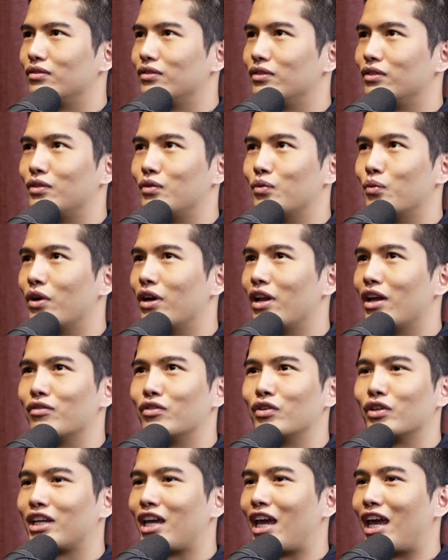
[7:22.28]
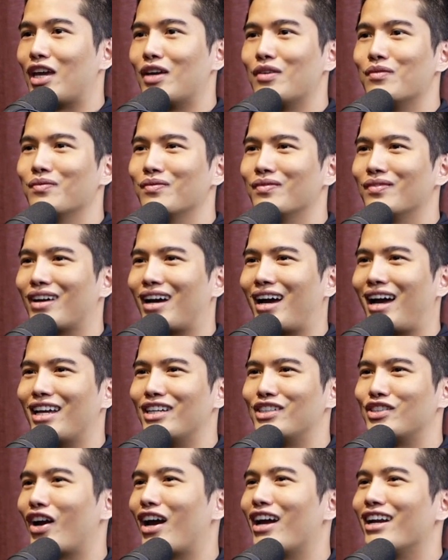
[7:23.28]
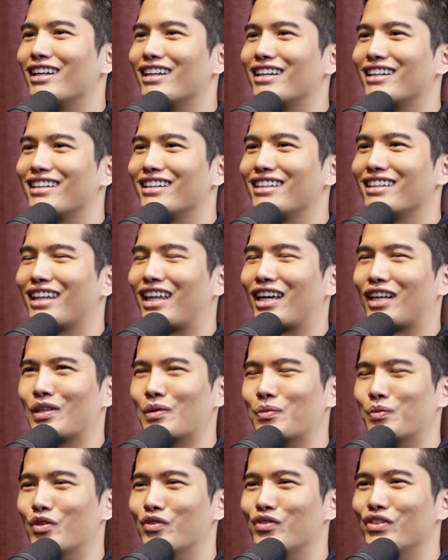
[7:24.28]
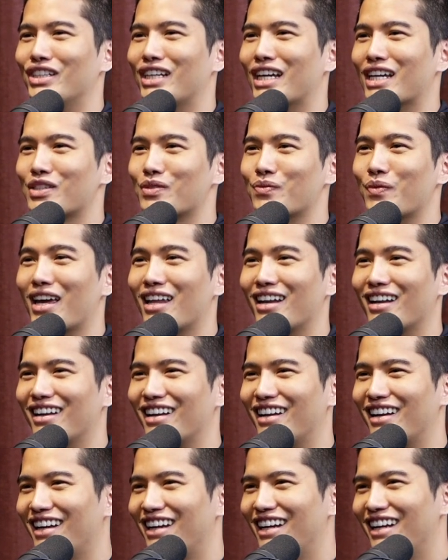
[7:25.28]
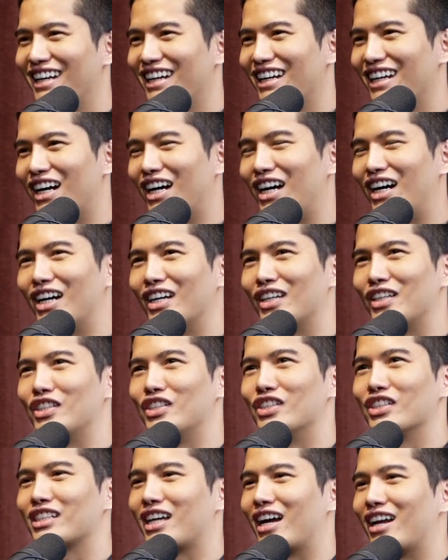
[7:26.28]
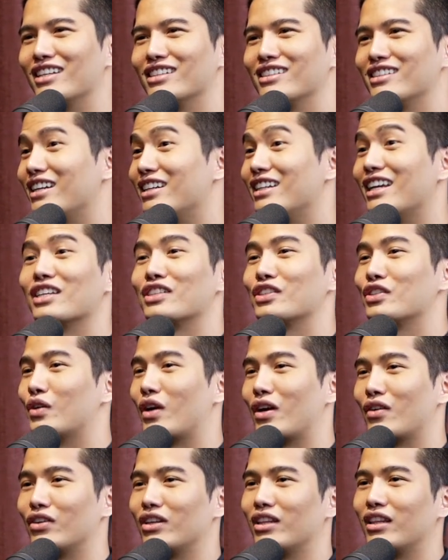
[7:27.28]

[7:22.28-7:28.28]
whatever came, I tried it. Like the movie Yes Man. He just kind of said yes to everything.